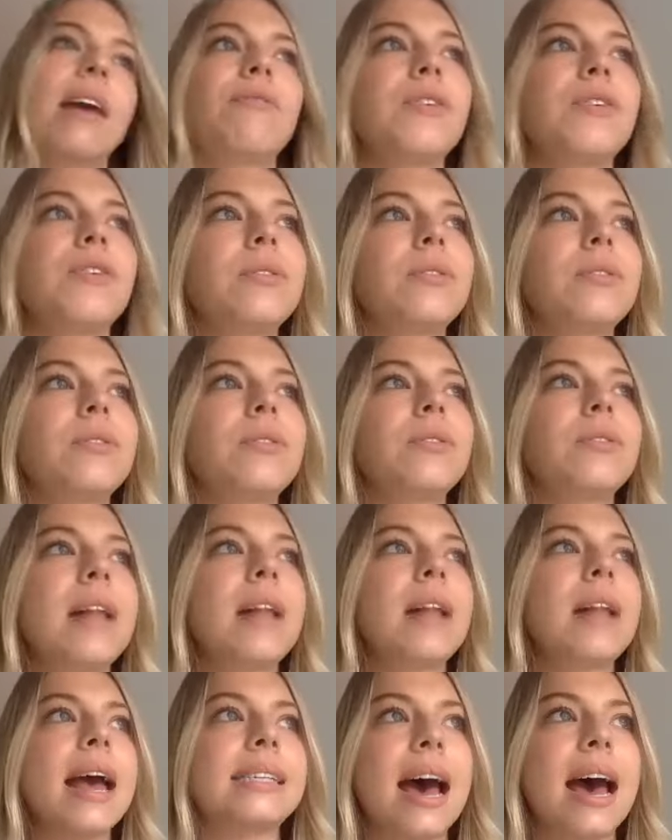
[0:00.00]
And I feel
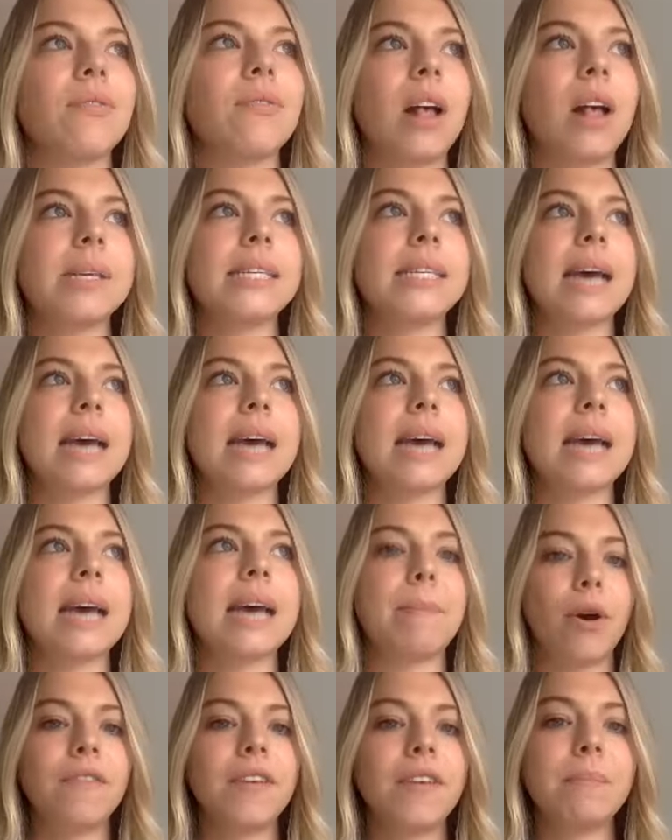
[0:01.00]
like Dive Club is that
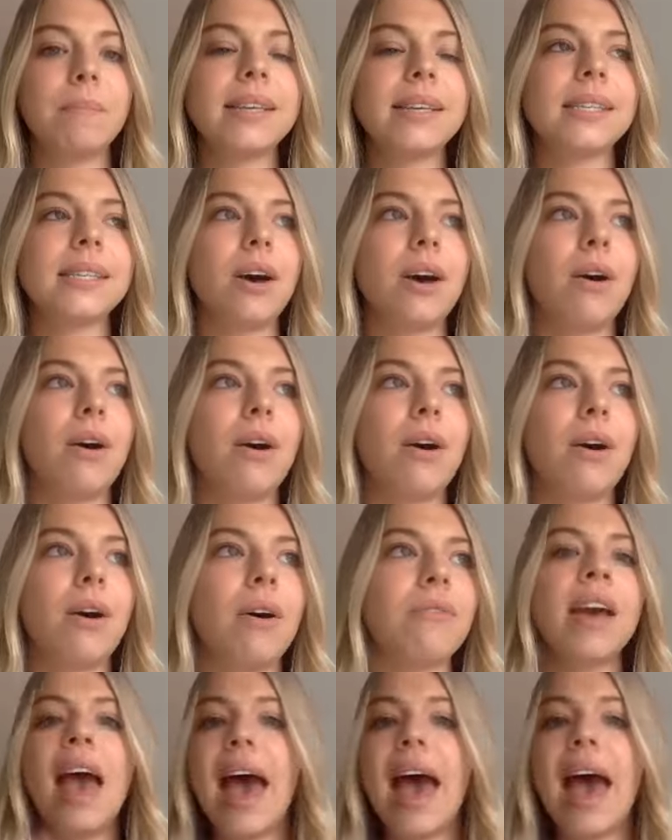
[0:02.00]
perfect mix
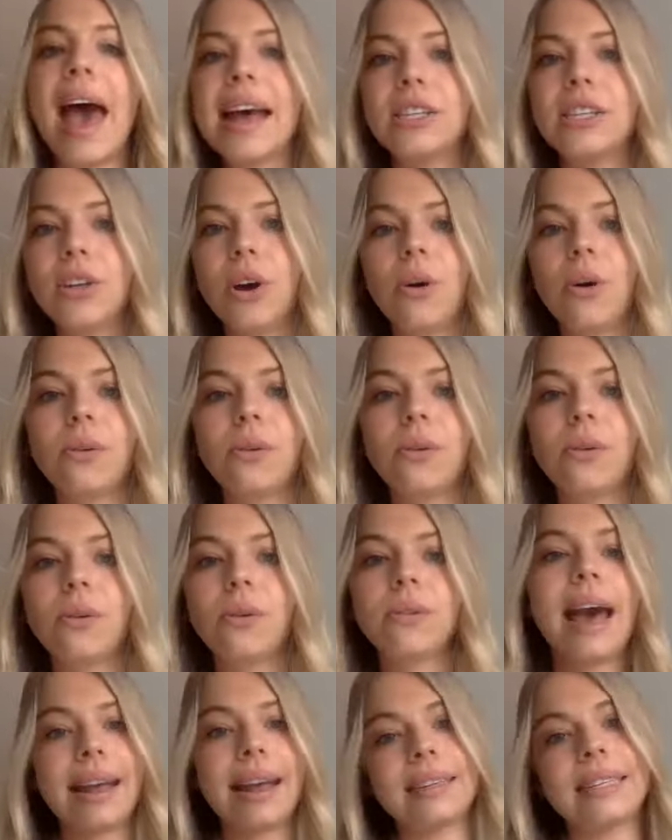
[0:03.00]
of
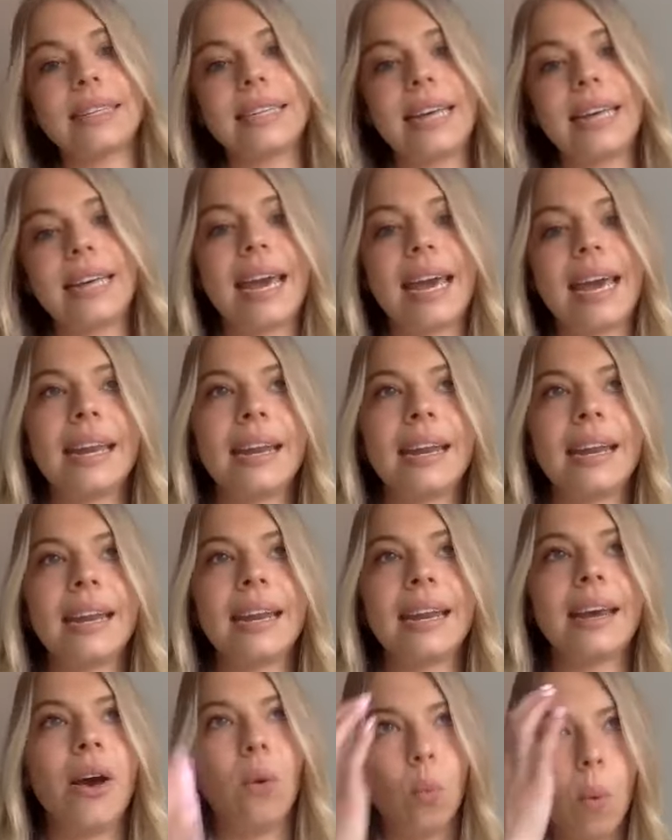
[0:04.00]
adult and
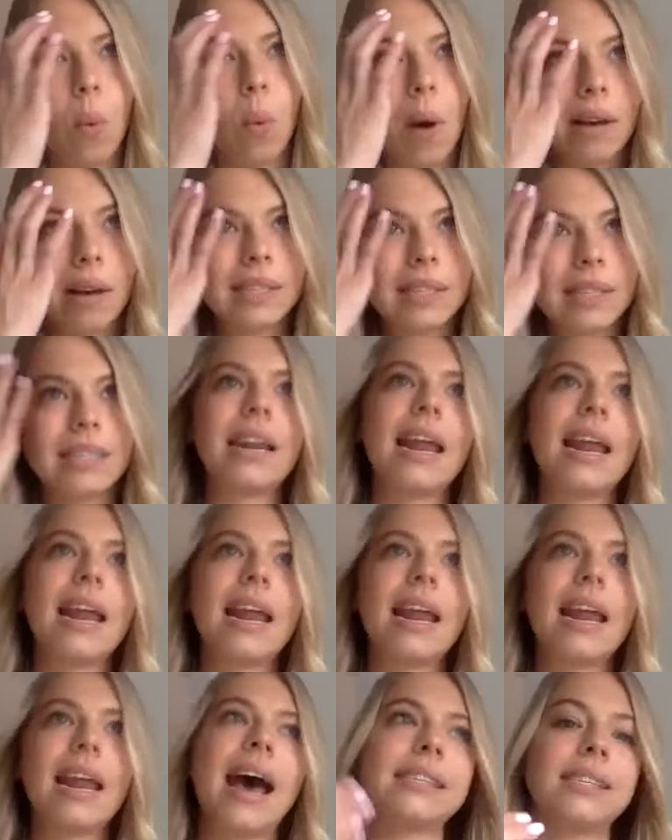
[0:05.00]
teen, whilst
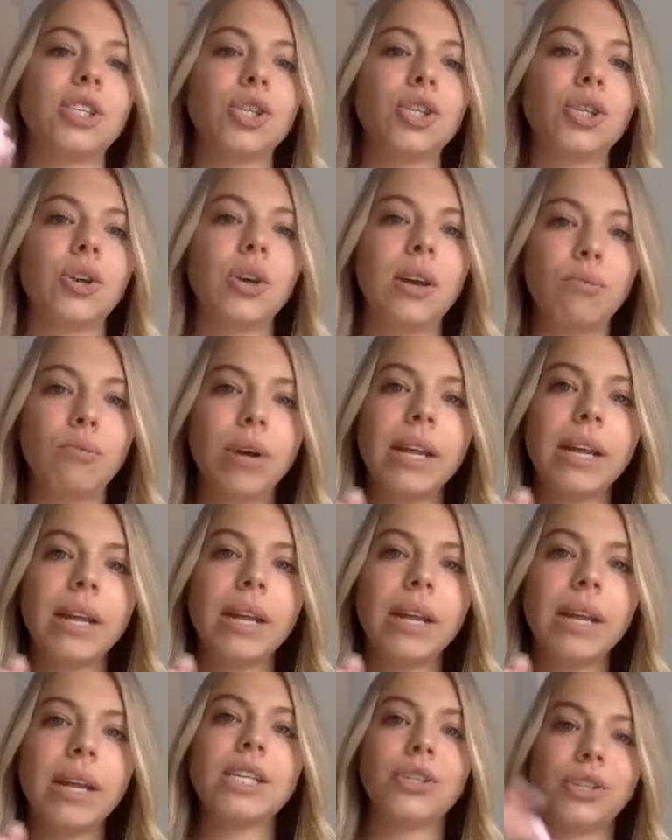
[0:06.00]
it has this
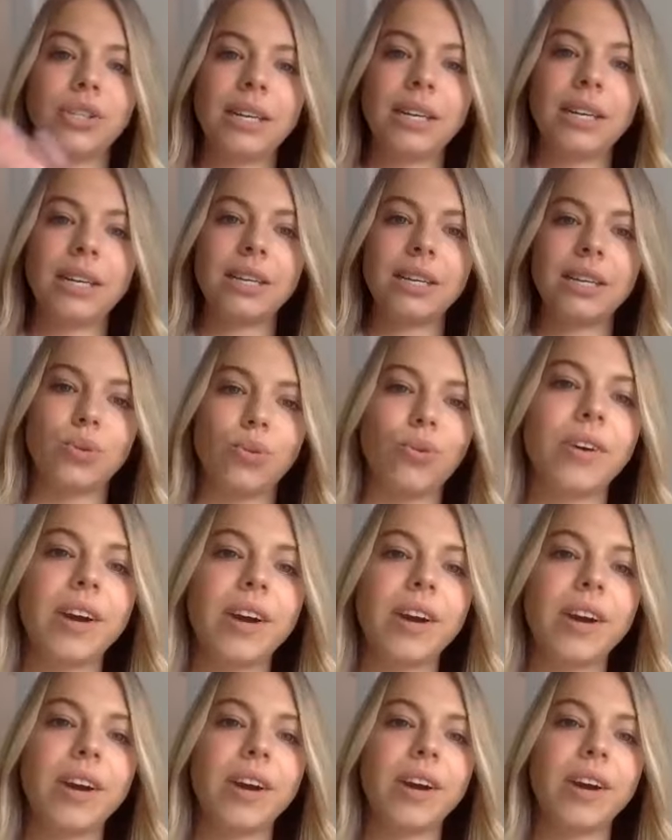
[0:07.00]
really interesting
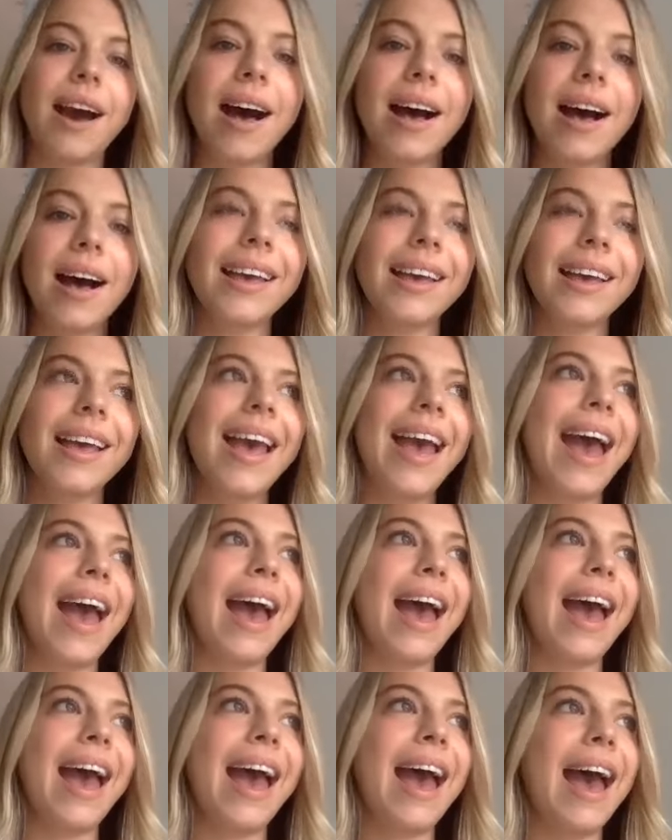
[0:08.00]
story arc
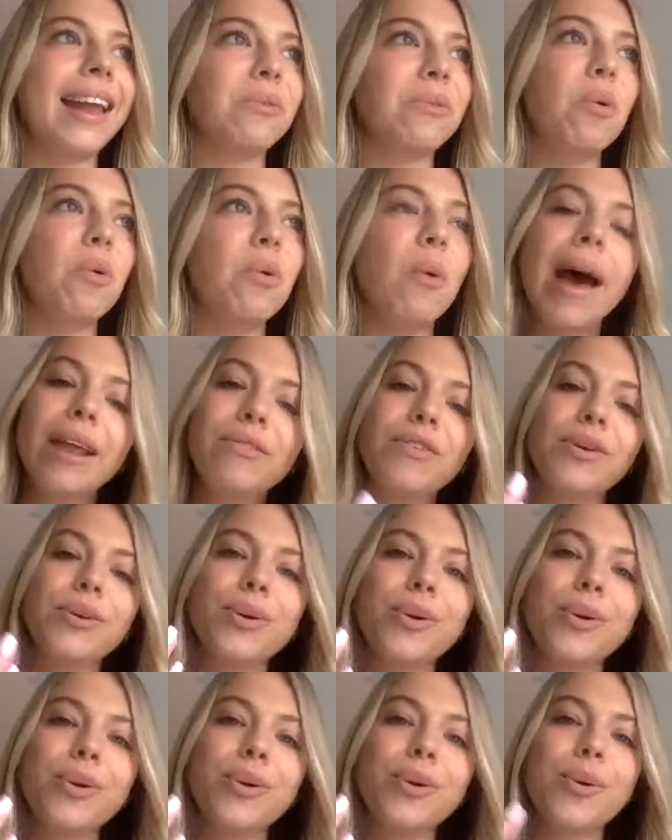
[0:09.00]
and quite
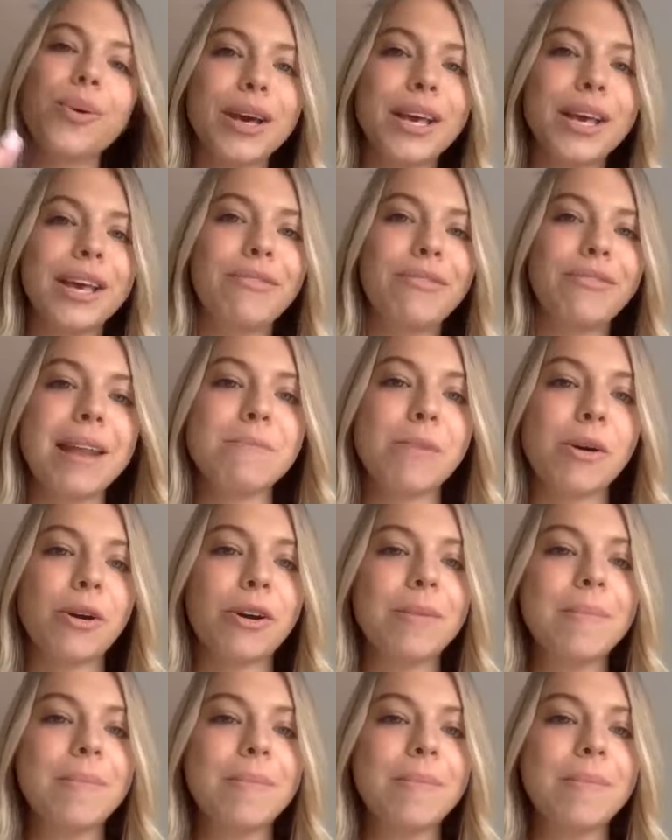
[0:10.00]
a few quirky,
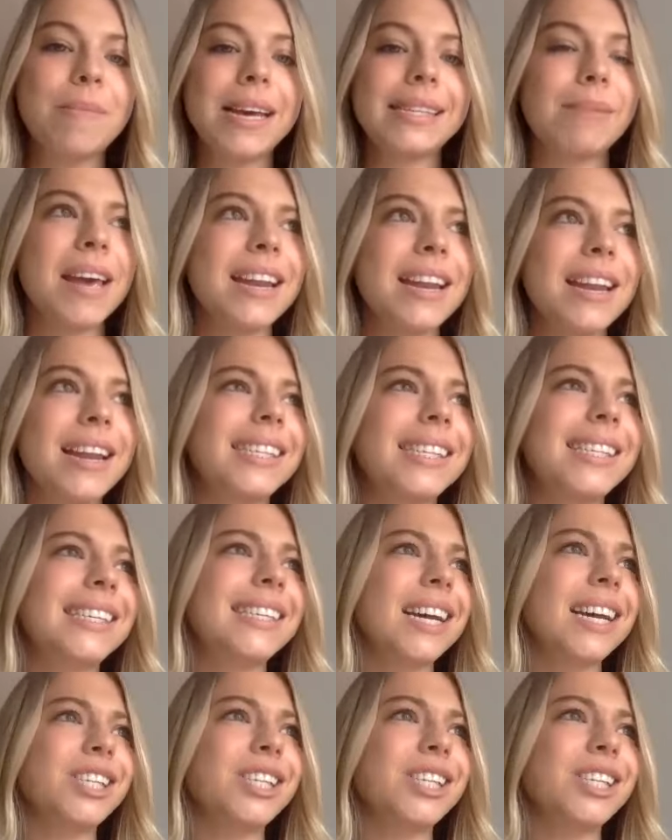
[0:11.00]
fun moments. I mean,
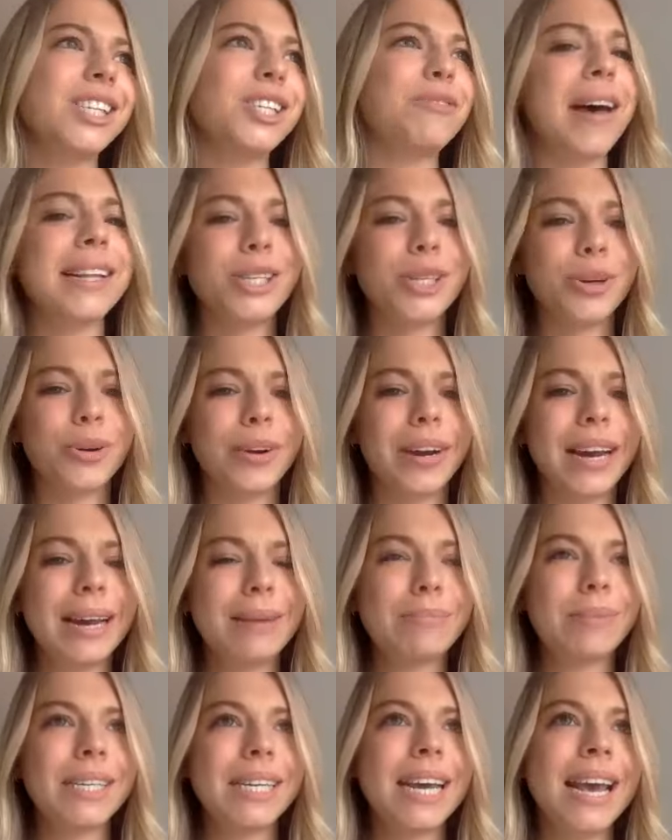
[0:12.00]
it's such a fun
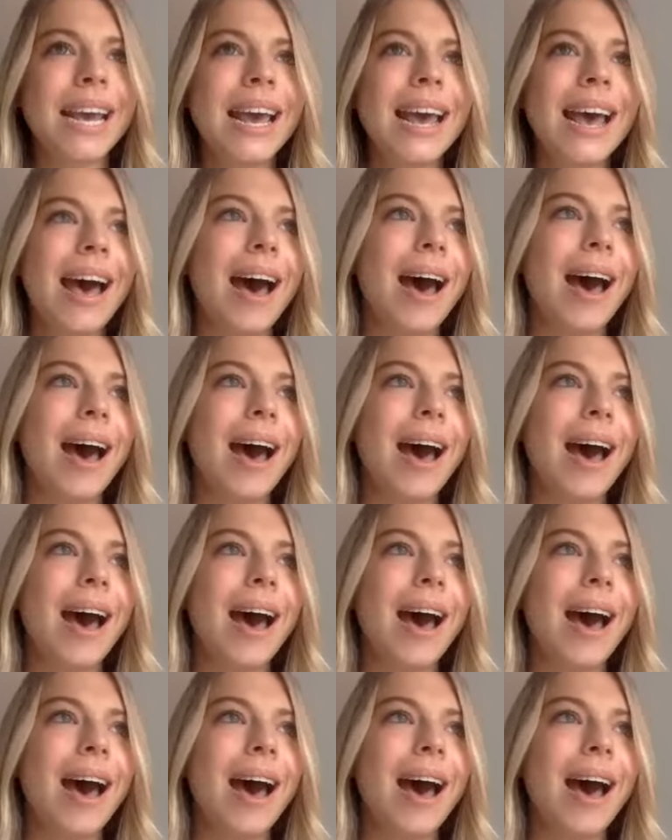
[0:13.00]
script.